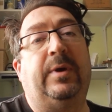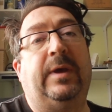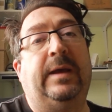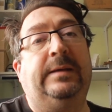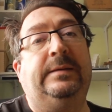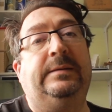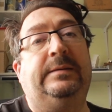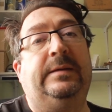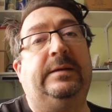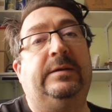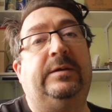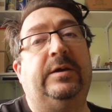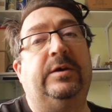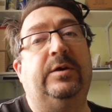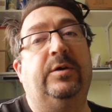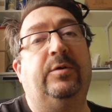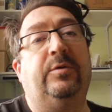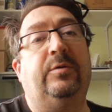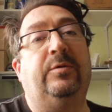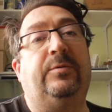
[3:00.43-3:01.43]
easy to
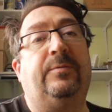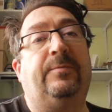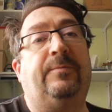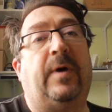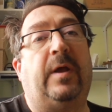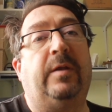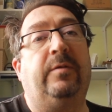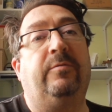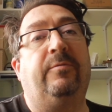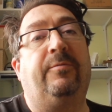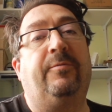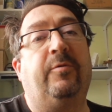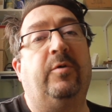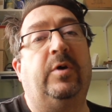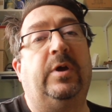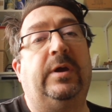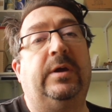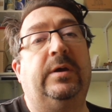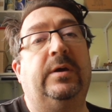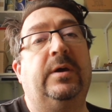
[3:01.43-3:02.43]
use, fun,
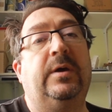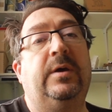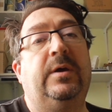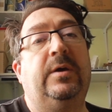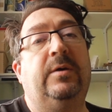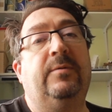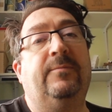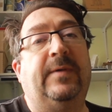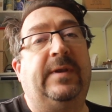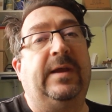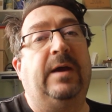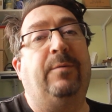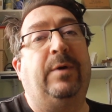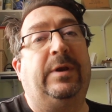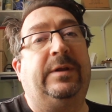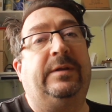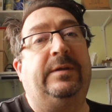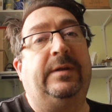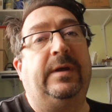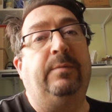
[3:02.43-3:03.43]
free video
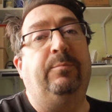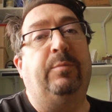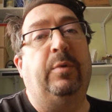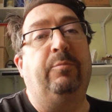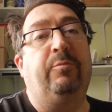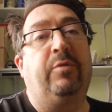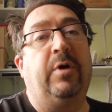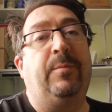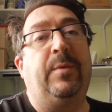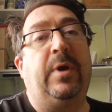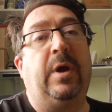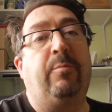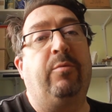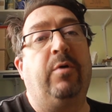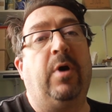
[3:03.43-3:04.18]
editing, but Premiere